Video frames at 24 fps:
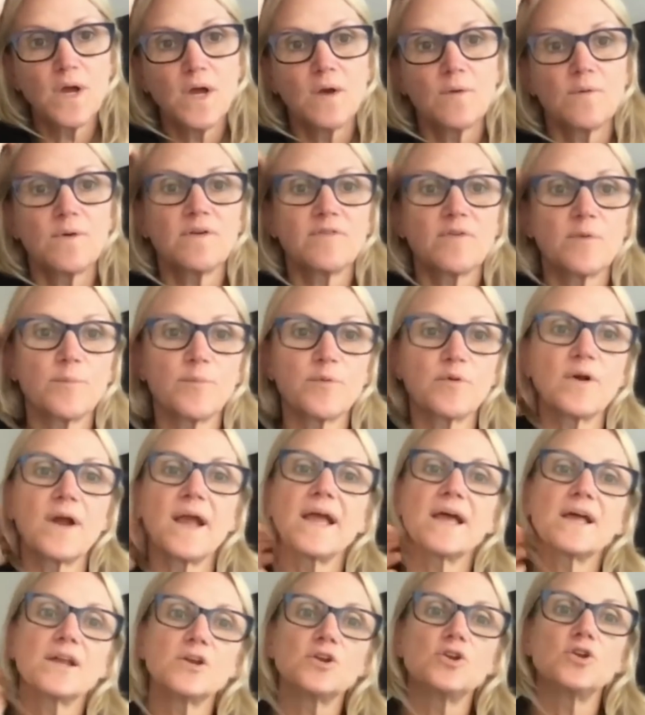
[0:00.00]
we have a
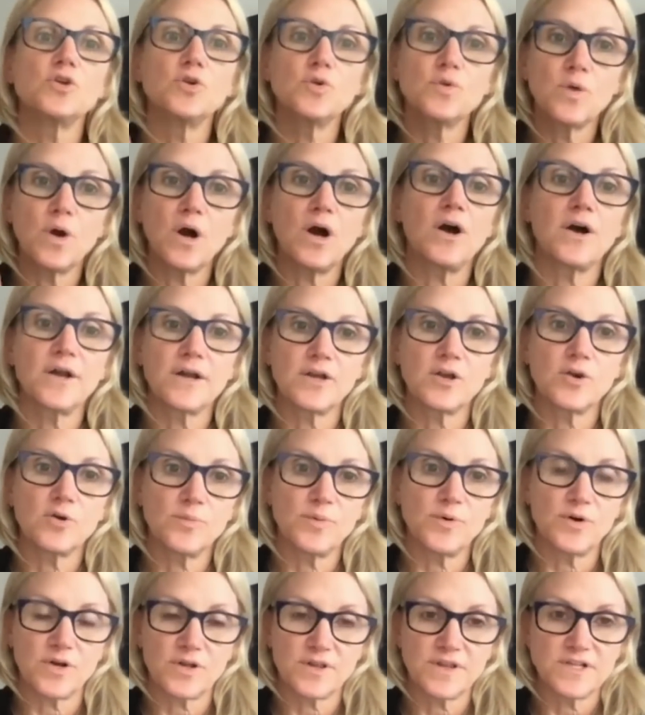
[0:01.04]
brand new audiobook